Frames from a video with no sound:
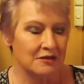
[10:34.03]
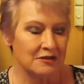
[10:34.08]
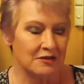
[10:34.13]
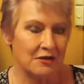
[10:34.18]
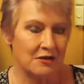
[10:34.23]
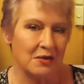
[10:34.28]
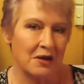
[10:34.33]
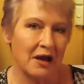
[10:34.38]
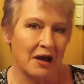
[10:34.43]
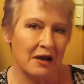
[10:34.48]

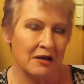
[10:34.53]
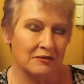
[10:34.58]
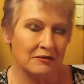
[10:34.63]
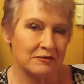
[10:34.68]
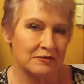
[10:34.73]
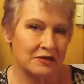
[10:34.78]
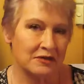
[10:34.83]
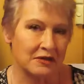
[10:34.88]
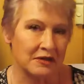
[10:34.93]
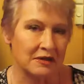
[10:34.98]
So
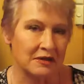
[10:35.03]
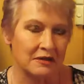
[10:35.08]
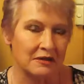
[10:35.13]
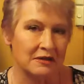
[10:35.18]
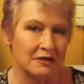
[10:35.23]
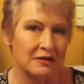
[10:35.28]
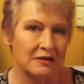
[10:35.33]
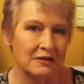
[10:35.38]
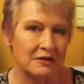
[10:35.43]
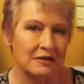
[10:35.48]
after
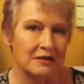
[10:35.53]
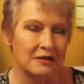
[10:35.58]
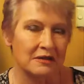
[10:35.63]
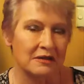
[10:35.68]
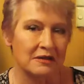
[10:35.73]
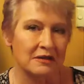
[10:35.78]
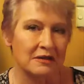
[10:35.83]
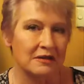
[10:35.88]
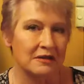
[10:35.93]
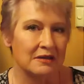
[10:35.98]

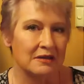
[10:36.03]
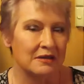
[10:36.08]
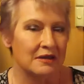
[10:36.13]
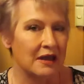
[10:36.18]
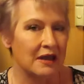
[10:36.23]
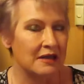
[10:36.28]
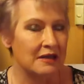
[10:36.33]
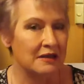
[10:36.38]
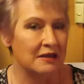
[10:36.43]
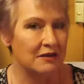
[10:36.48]

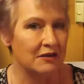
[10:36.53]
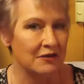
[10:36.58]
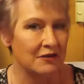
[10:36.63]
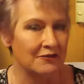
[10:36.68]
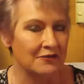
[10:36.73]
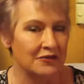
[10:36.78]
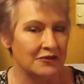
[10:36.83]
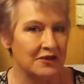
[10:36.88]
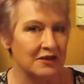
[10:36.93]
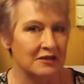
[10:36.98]
gaining
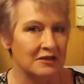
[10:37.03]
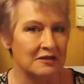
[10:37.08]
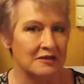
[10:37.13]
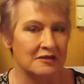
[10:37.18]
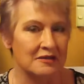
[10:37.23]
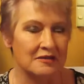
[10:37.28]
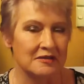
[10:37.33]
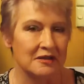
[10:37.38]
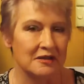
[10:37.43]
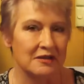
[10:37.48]

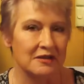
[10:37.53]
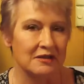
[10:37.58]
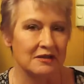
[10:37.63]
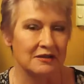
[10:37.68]
confidence,